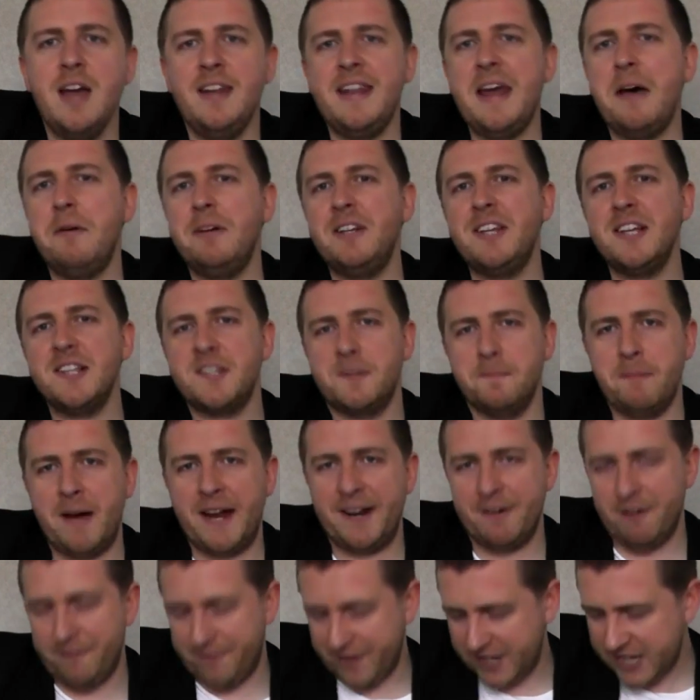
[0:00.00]
Now it doesn't
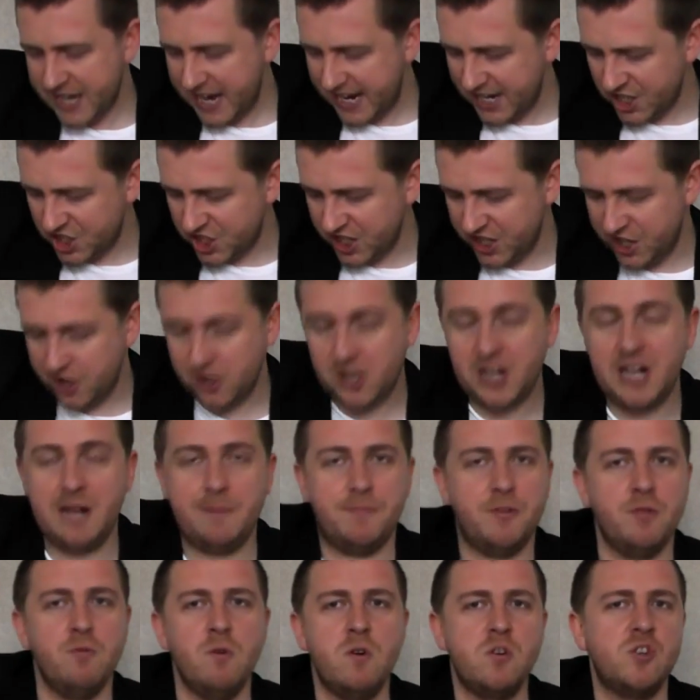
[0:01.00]
matter if occasionally you
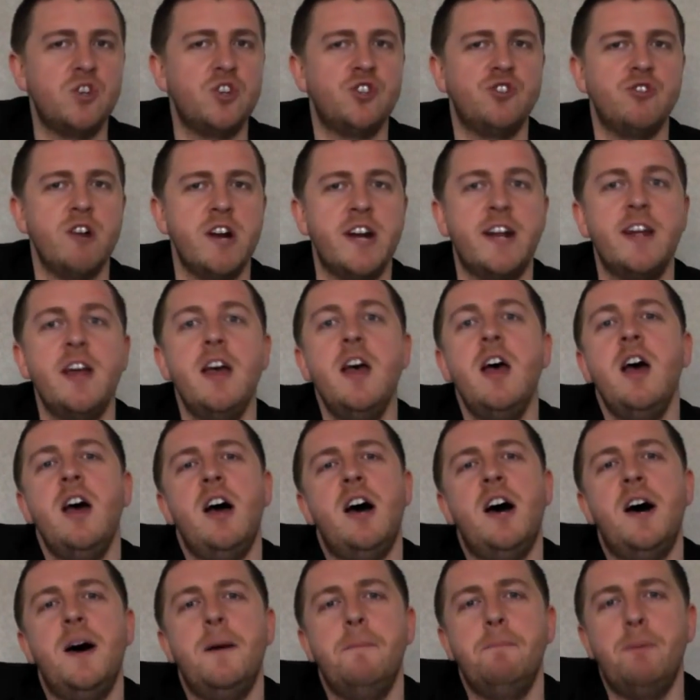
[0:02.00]
clip the wrong string,
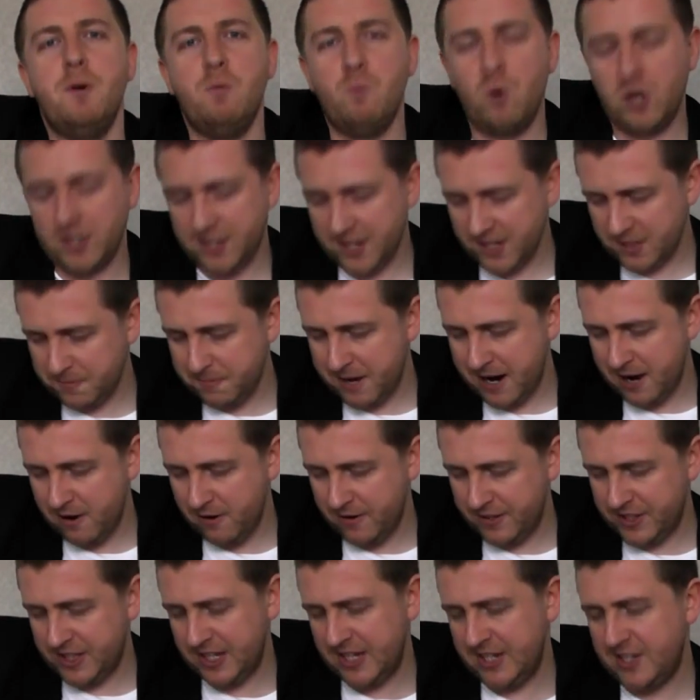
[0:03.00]
but what does matter
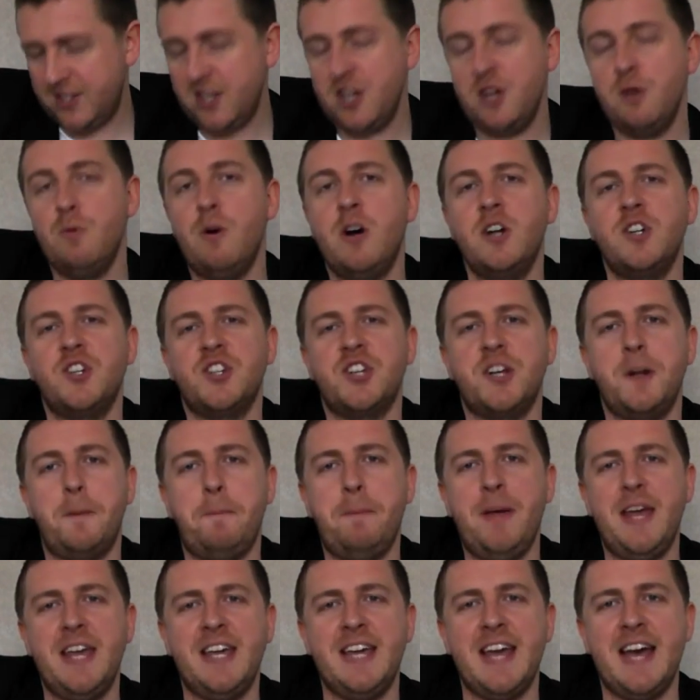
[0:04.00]
is that you are just going
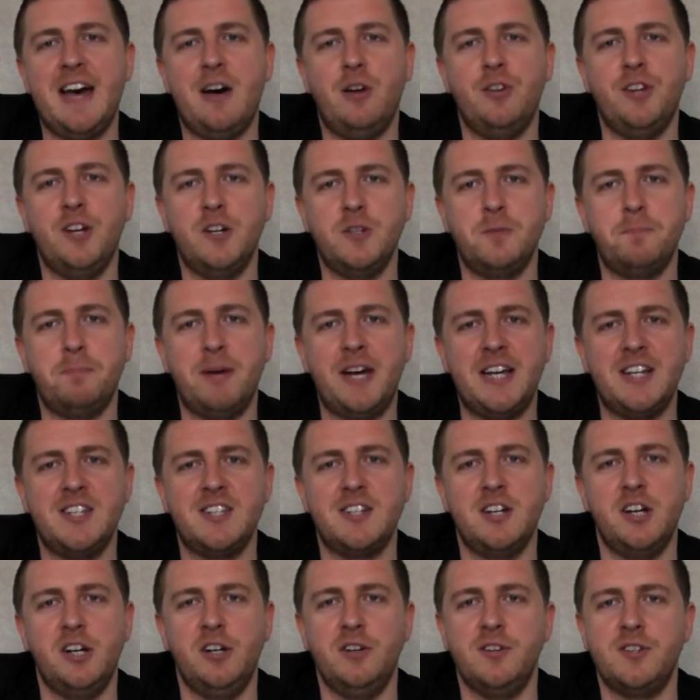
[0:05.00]
to pick out those
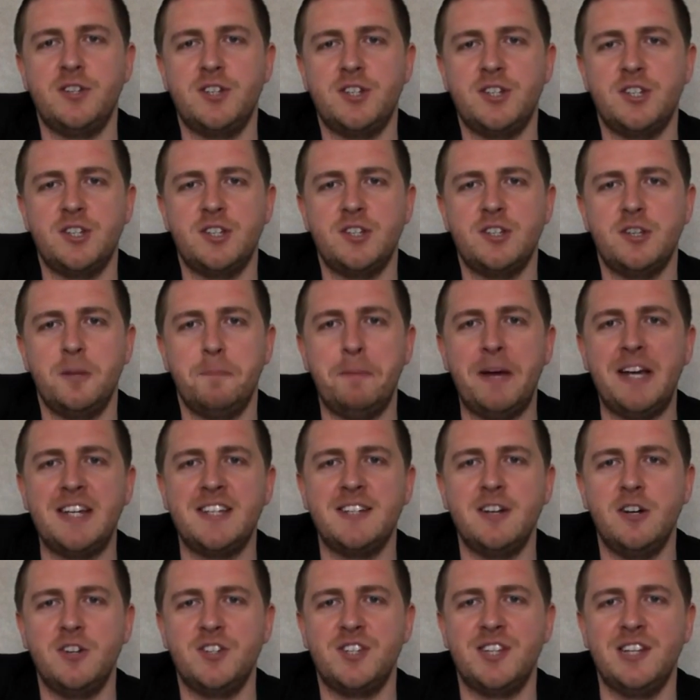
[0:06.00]
bass notes. So
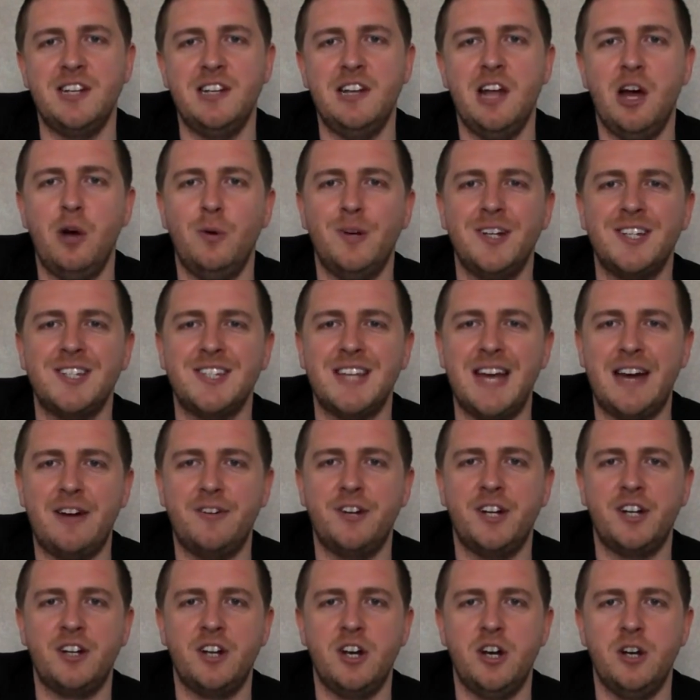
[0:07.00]
bass notes are the lowest
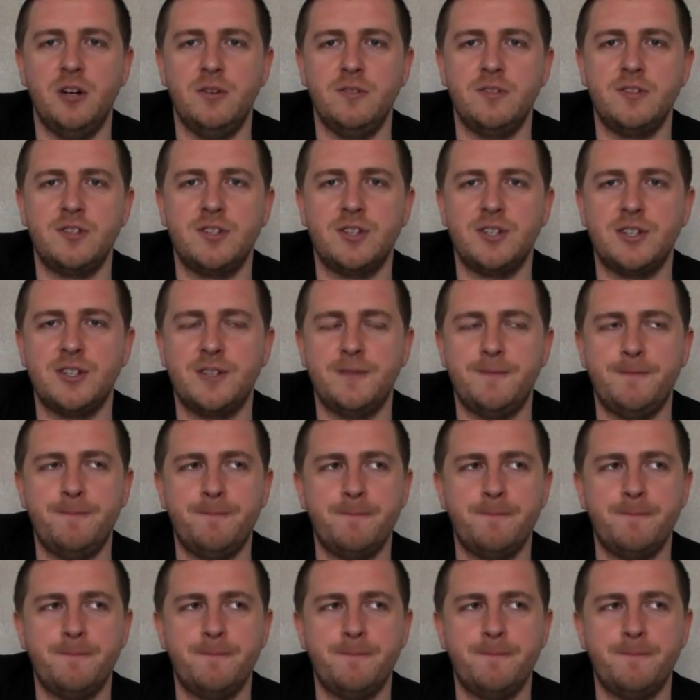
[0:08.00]
sounding notes.